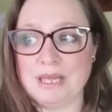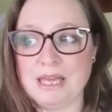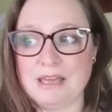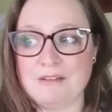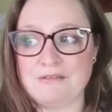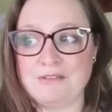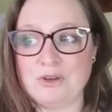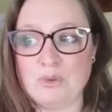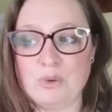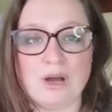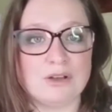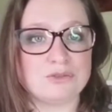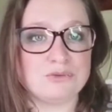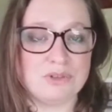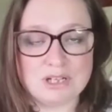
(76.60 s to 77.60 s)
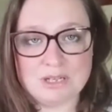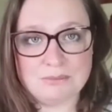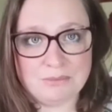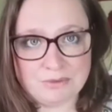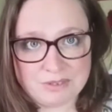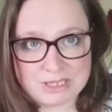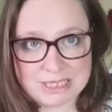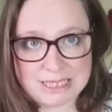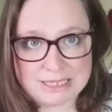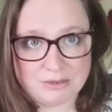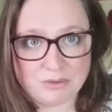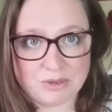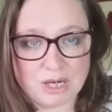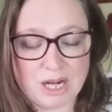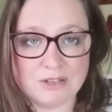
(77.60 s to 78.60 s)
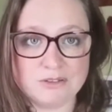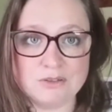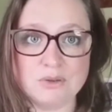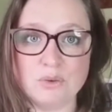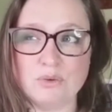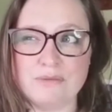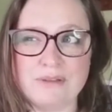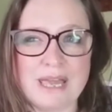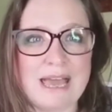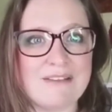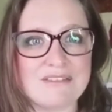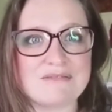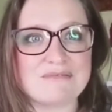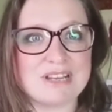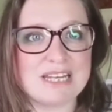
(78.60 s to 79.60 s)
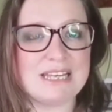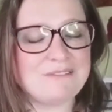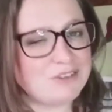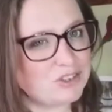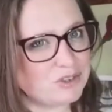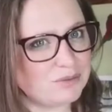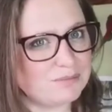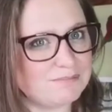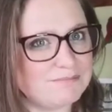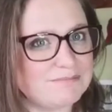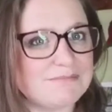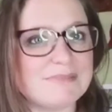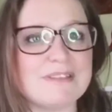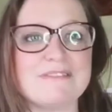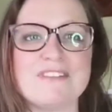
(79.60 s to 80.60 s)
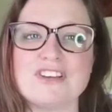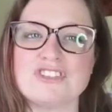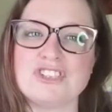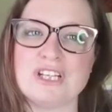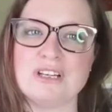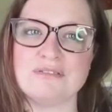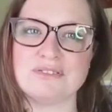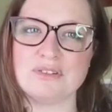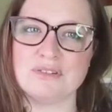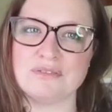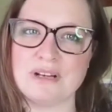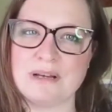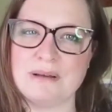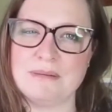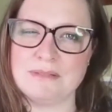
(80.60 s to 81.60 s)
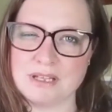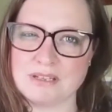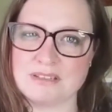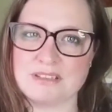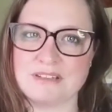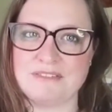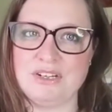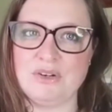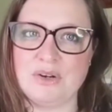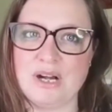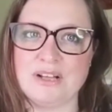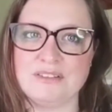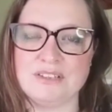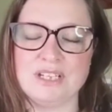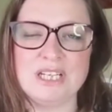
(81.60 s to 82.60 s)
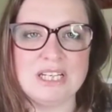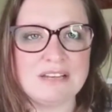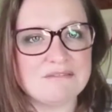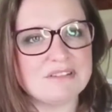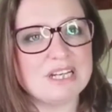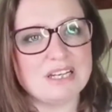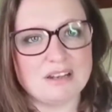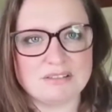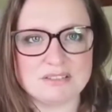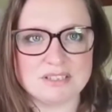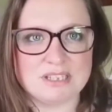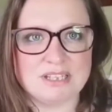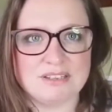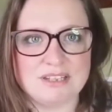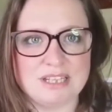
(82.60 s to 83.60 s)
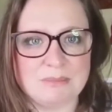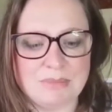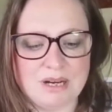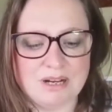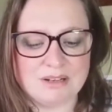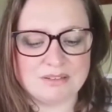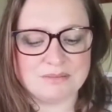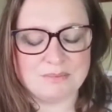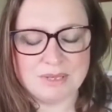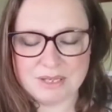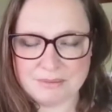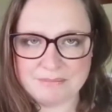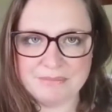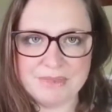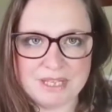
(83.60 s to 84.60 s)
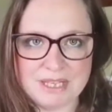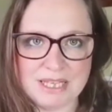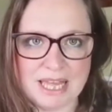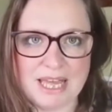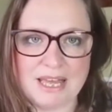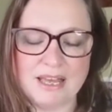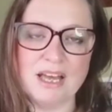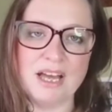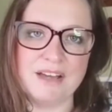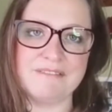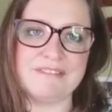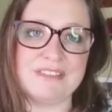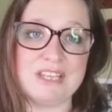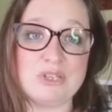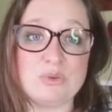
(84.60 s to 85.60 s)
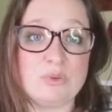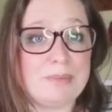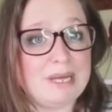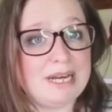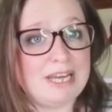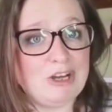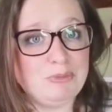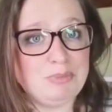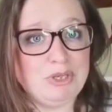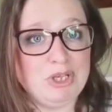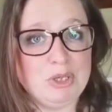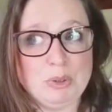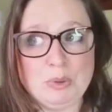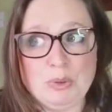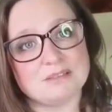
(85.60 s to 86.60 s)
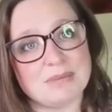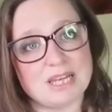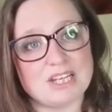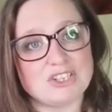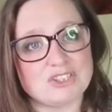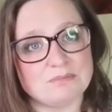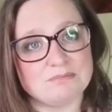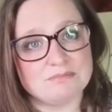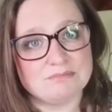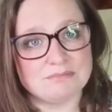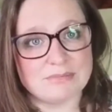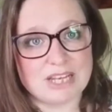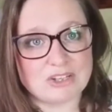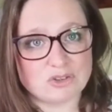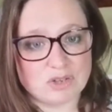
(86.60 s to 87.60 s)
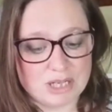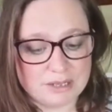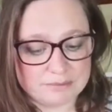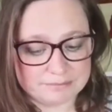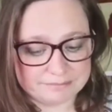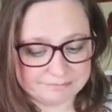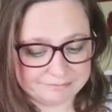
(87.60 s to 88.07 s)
if you are struggling with disease in your garden, or if you haven't really, if it's the first year you've sort of done stuff in your garden, you haven't really noticed anything in the past, but yeah, hopefully these will be able to help you to manage them naturally.